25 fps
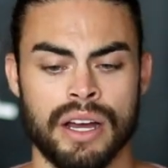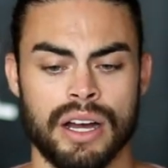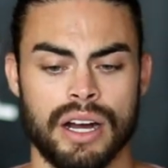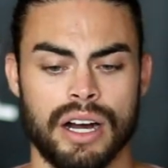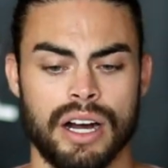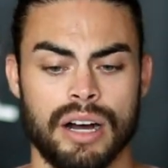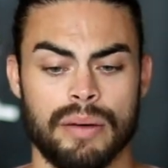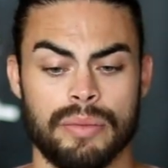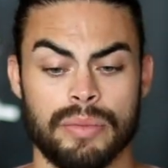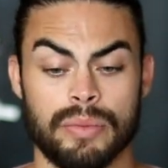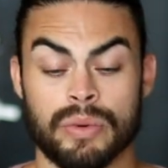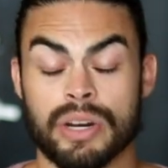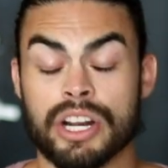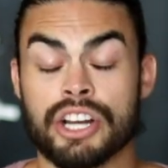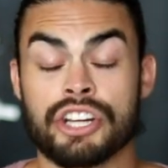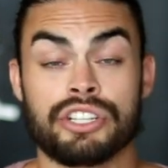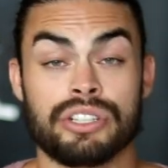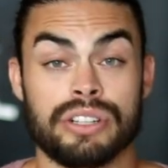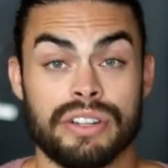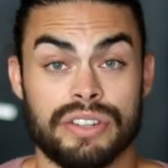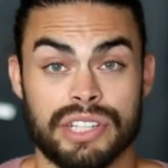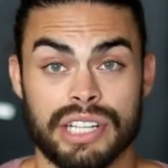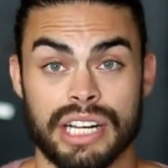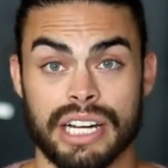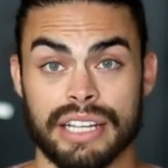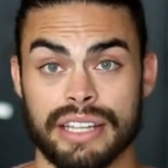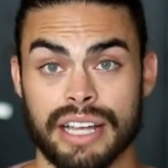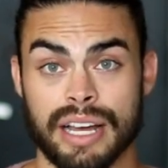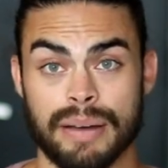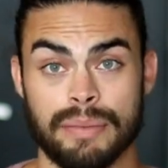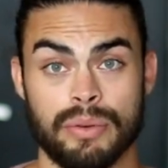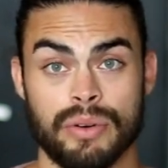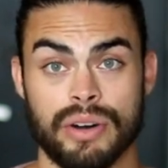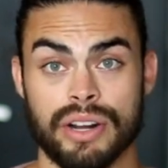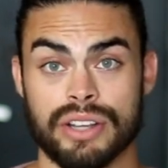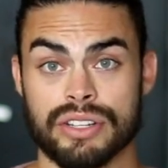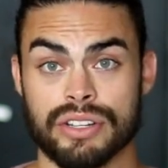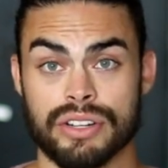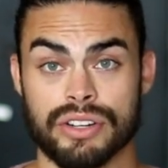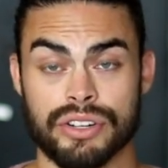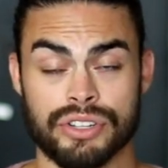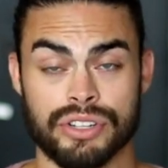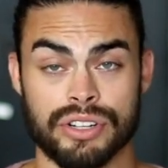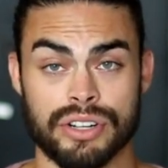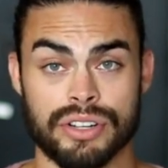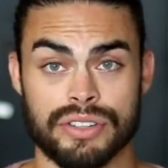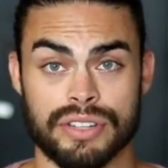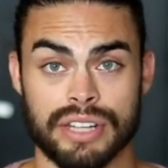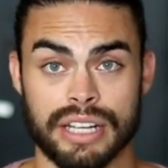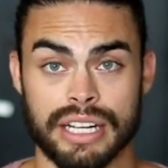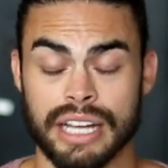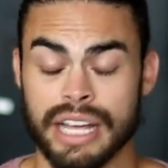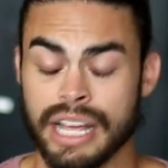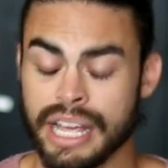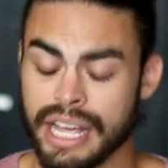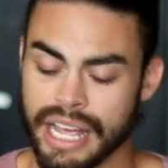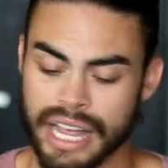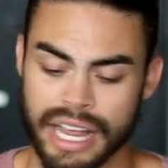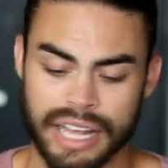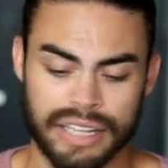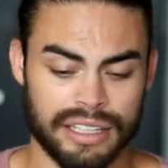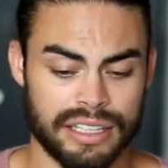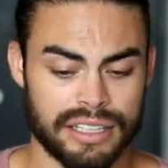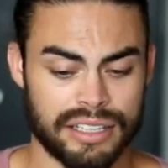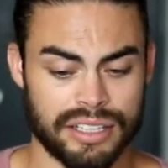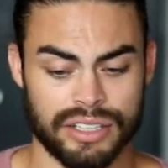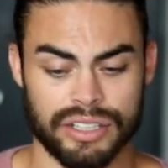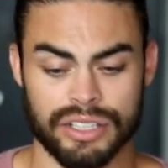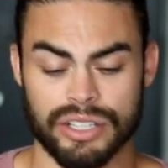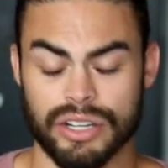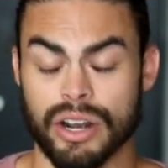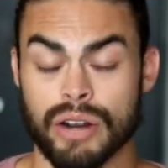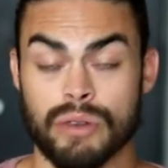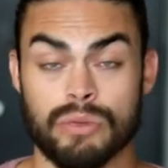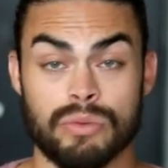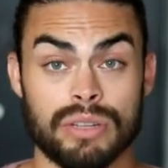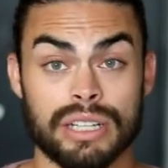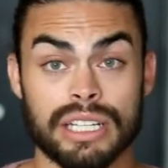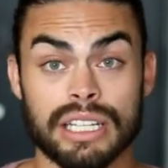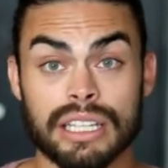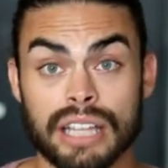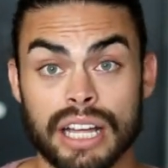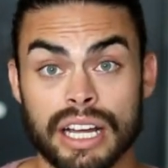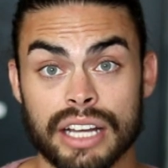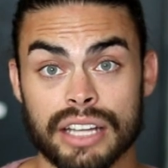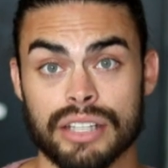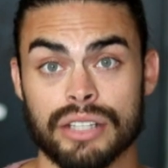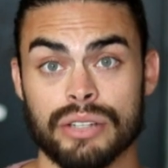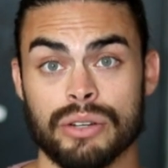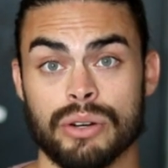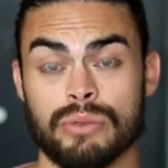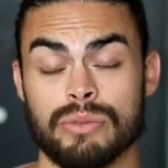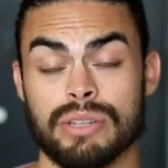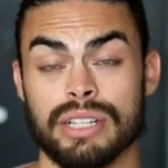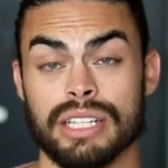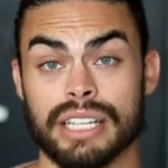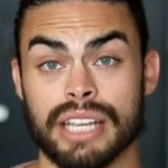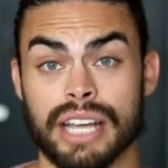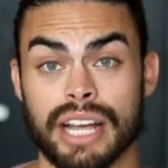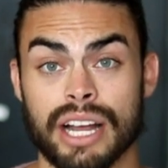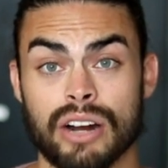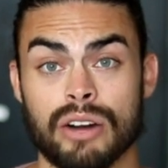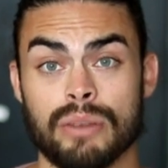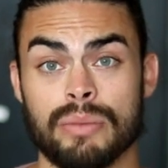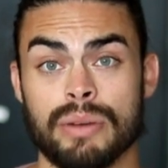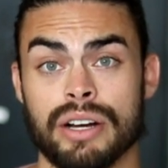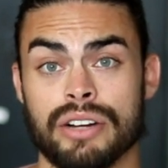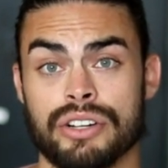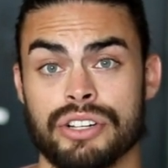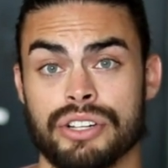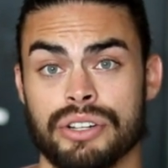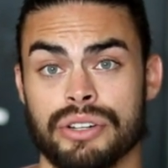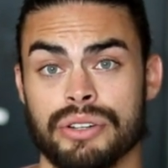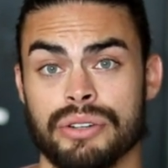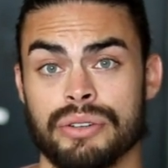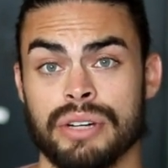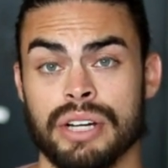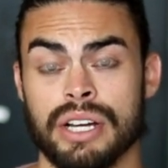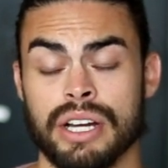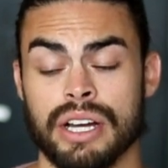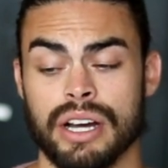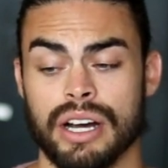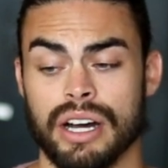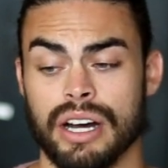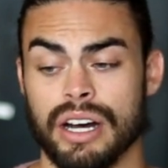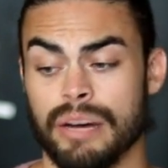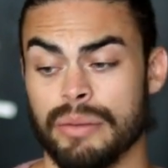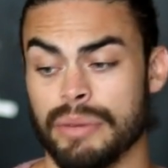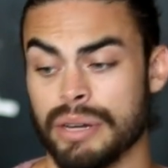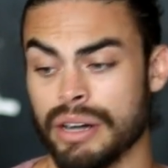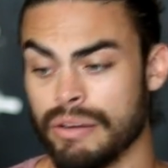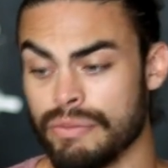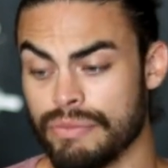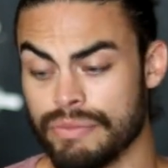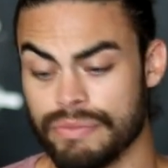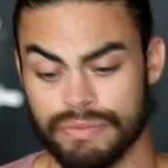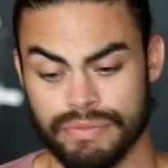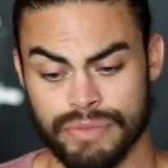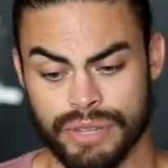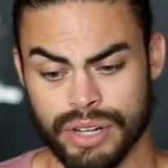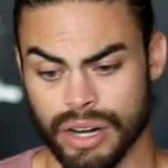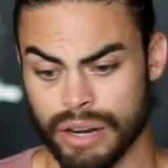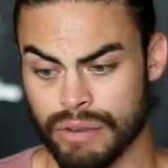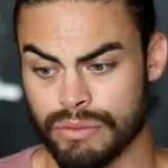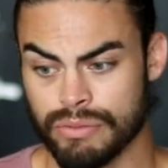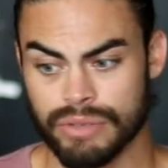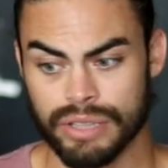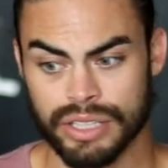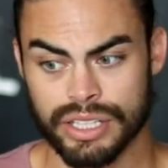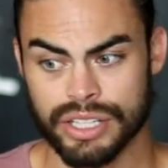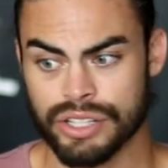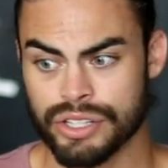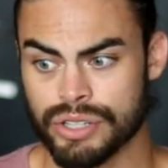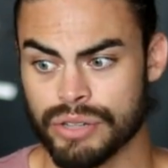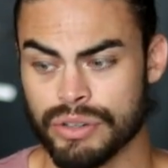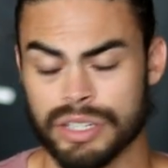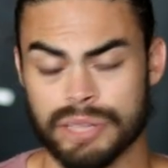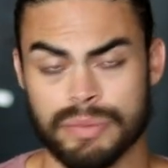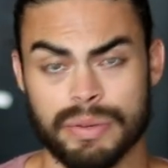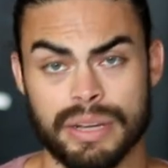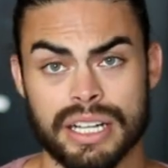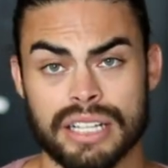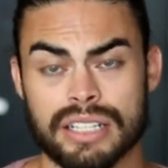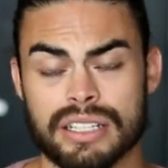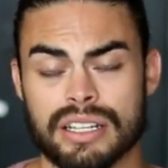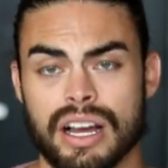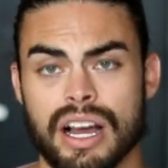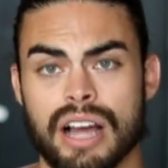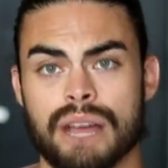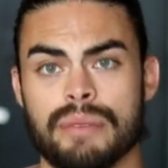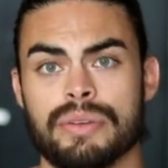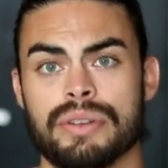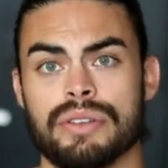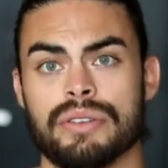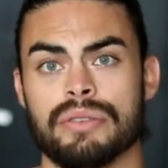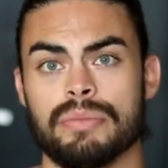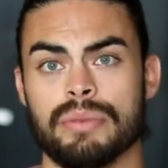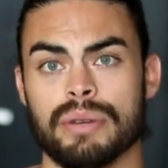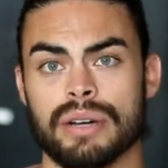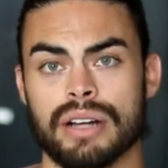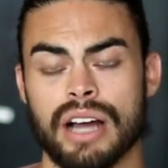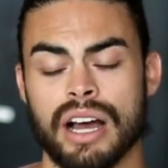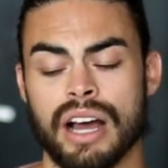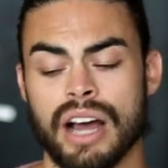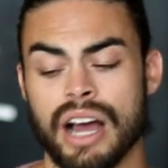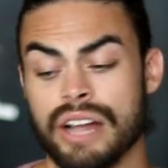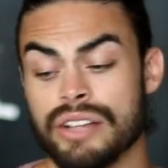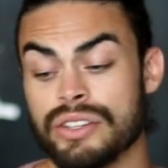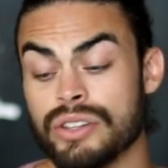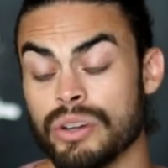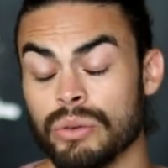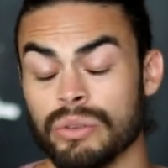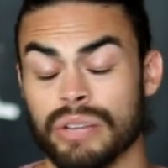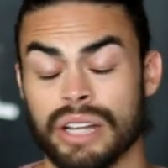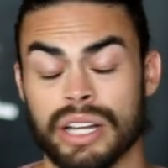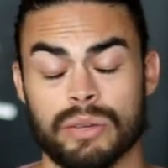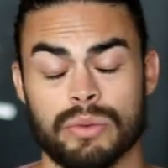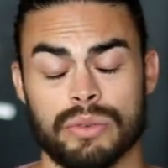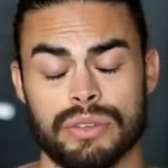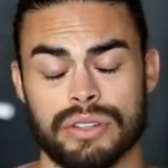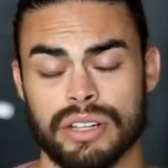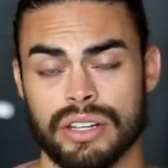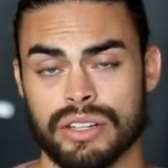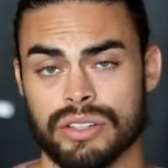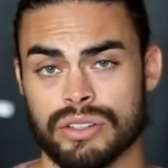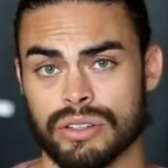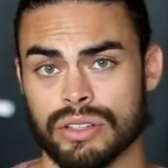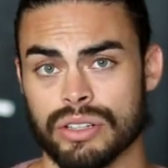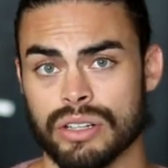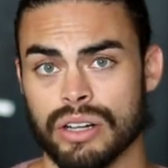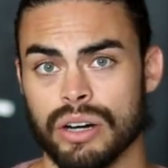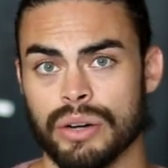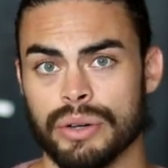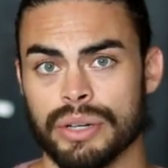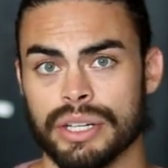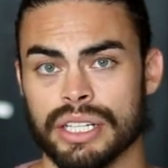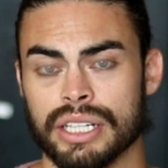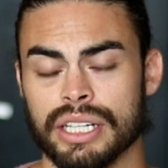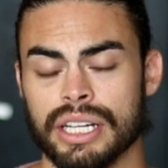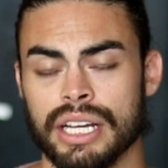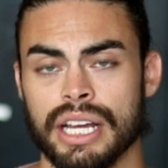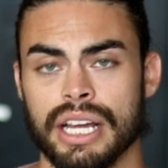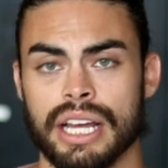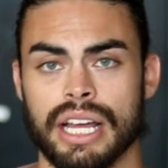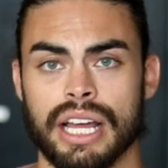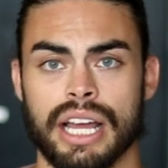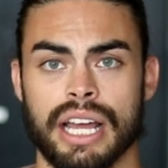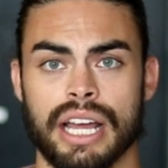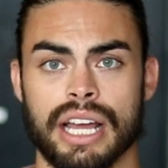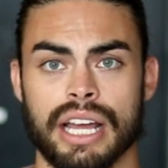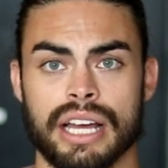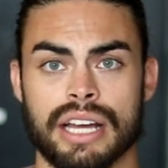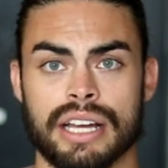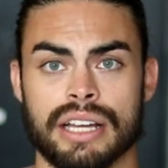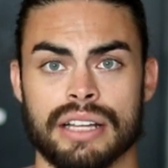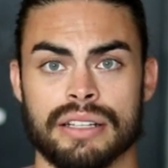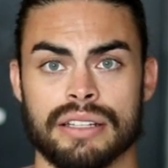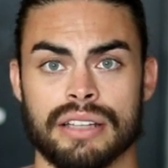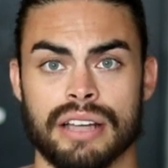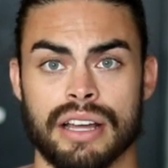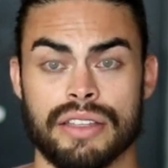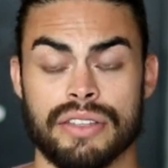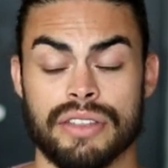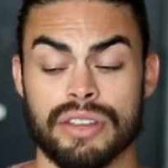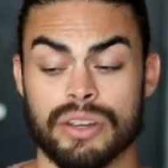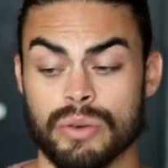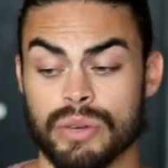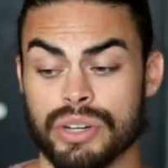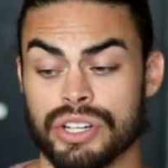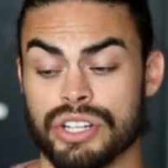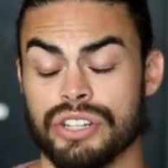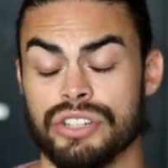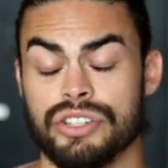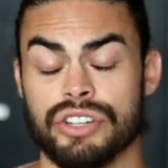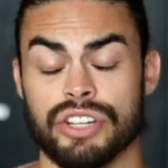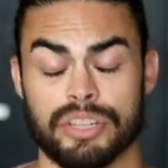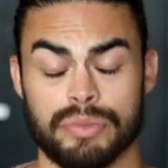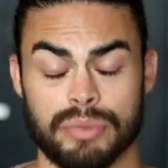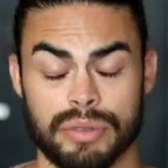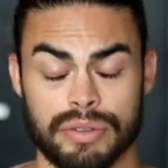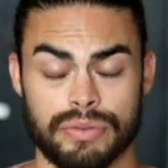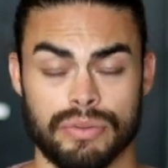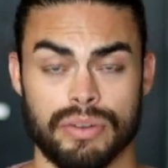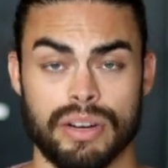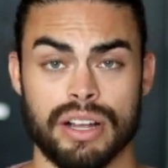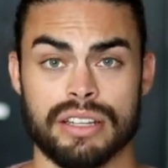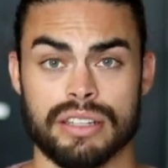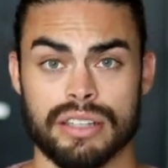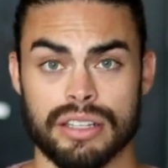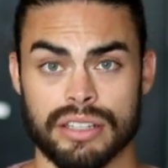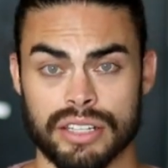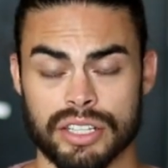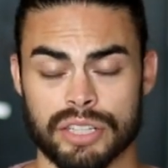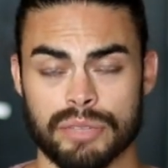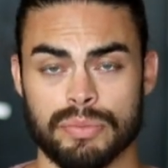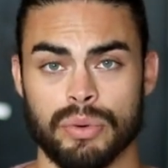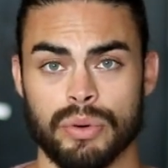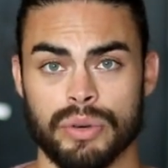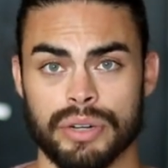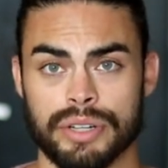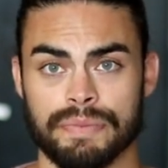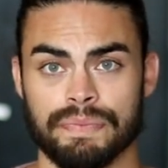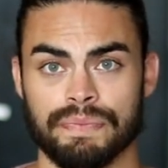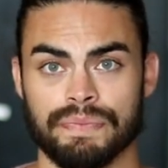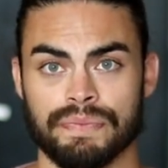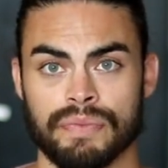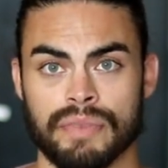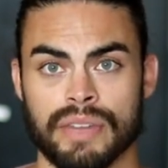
Um, what I should have said at that point is that I should have said, hey, listen, you know, I really like you, I really care about you, um, and I, you know, I really enjoy spending time with you, but I, I don't like where things are going, and I think we should just be friends at this point